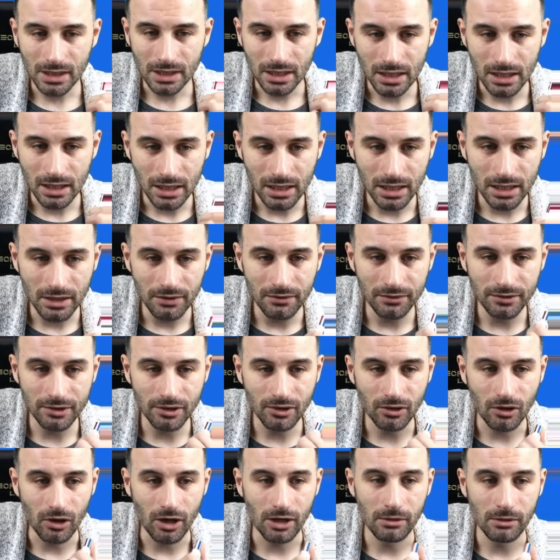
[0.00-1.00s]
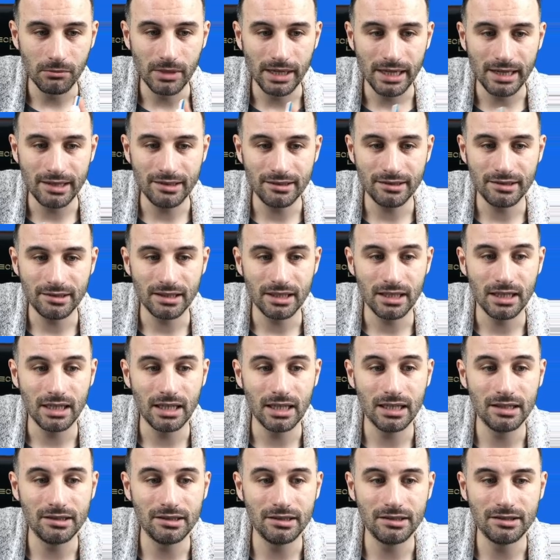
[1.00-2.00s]
leaves Coinbase
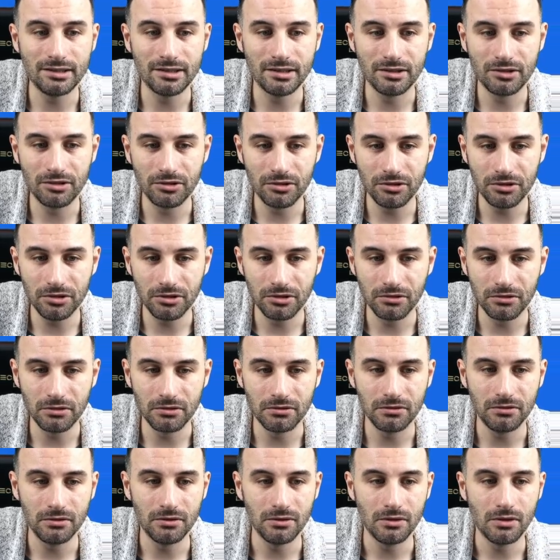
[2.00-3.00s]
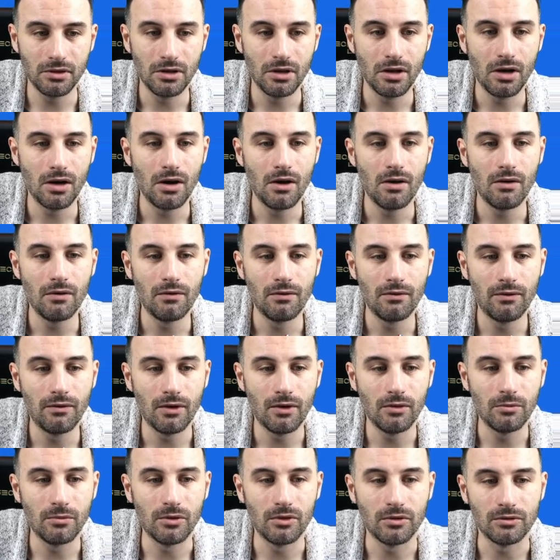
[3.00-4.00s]
as institutional
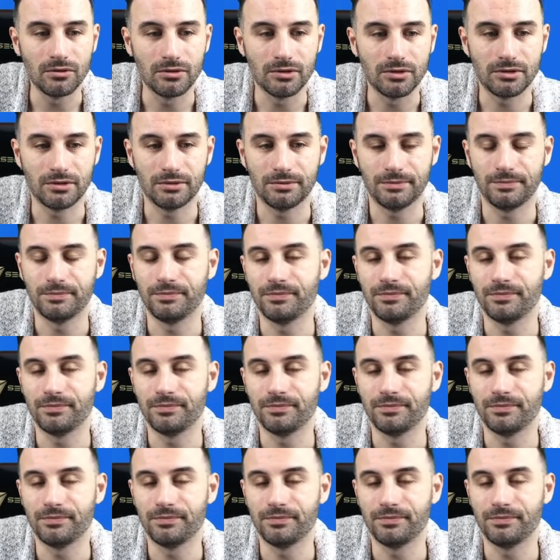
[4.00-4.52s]
FOMOs.